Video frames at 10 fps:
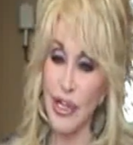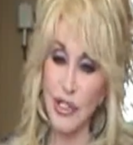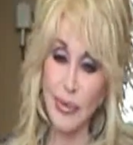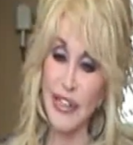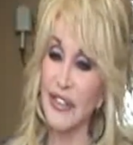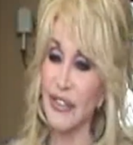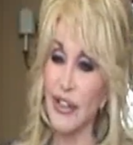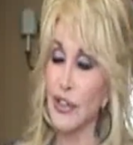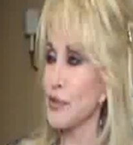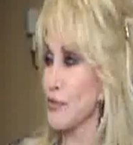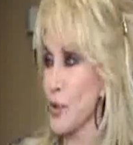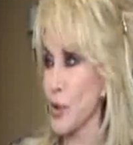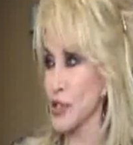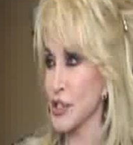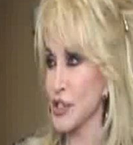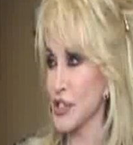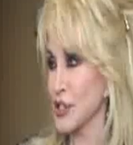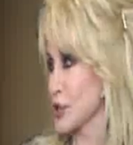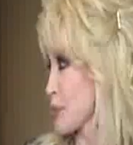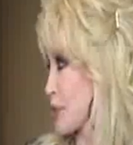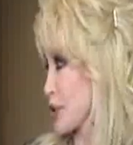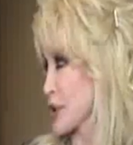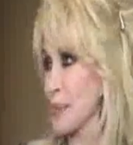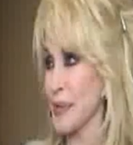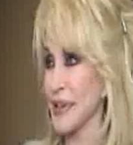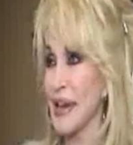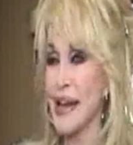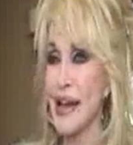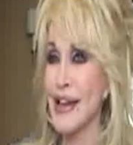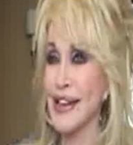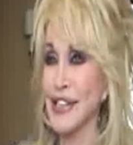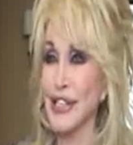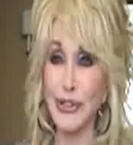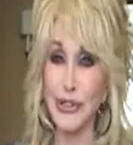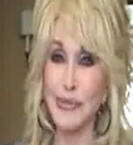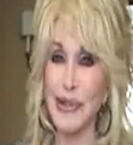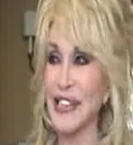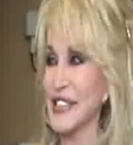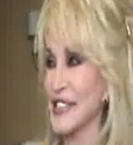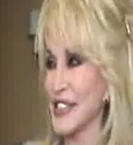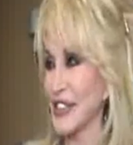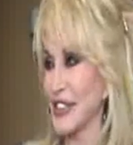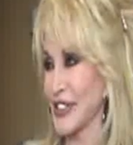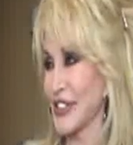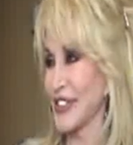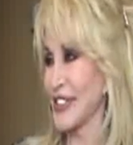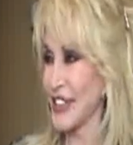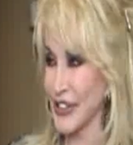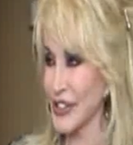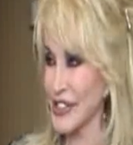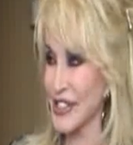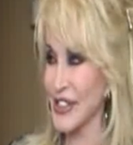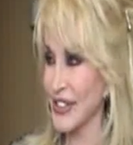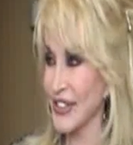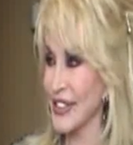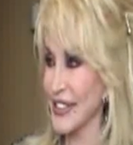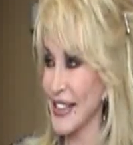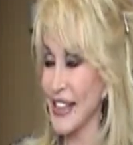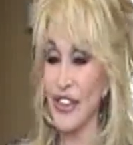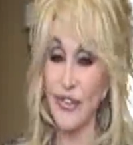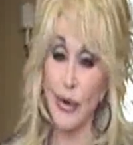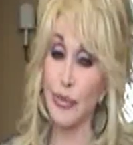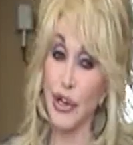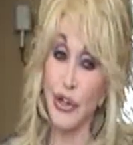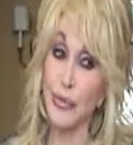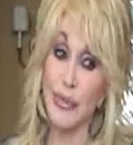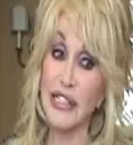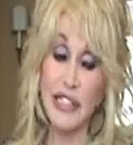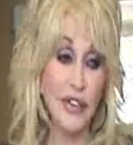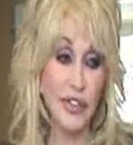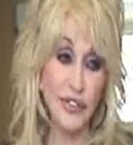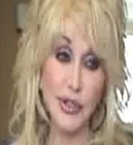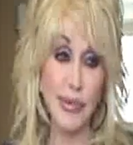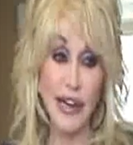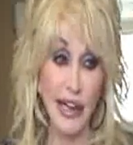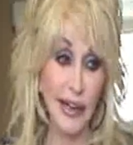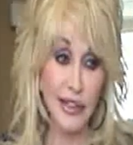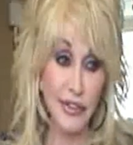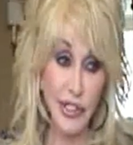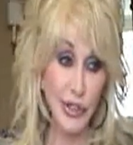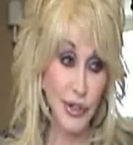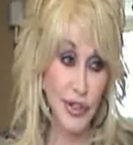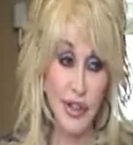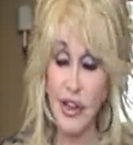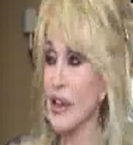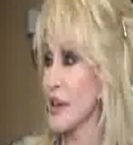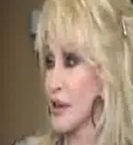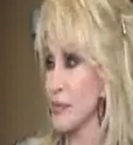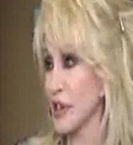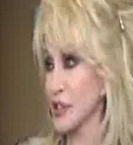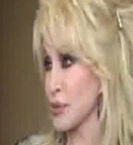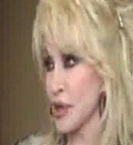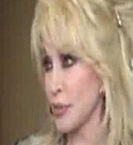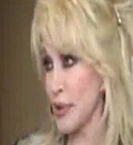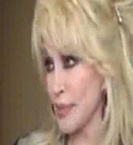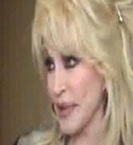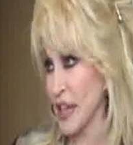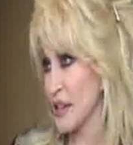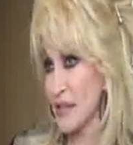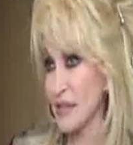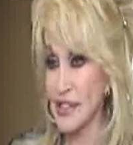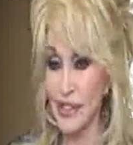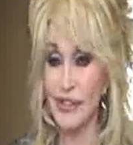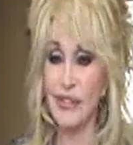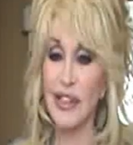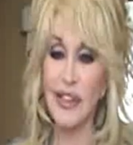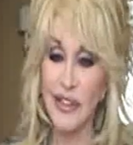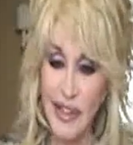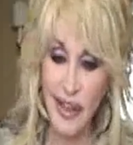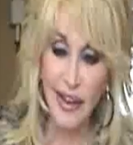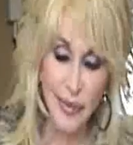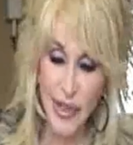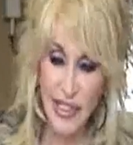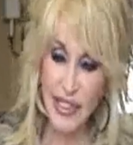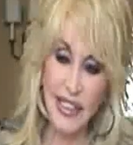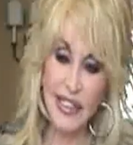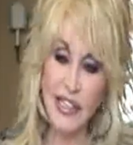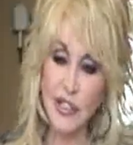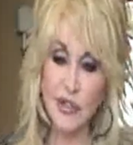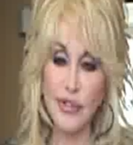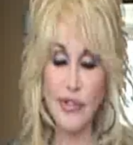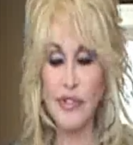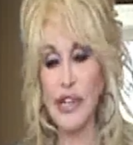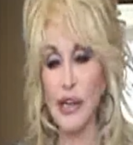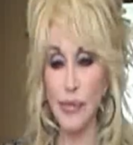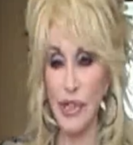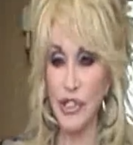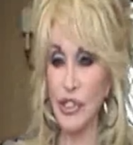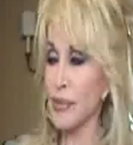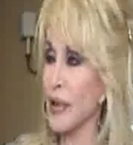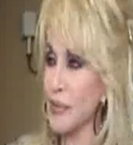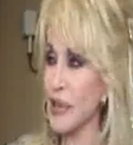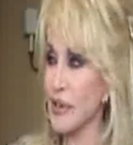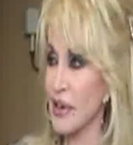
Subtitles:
possibly even a divorce, and she's so broke up, and it kills me to see her hurt. So even if I'm not hurting myself, if somebody I love is hurting, it might as well be me. So yeah, I mean, it doesn't take much to make me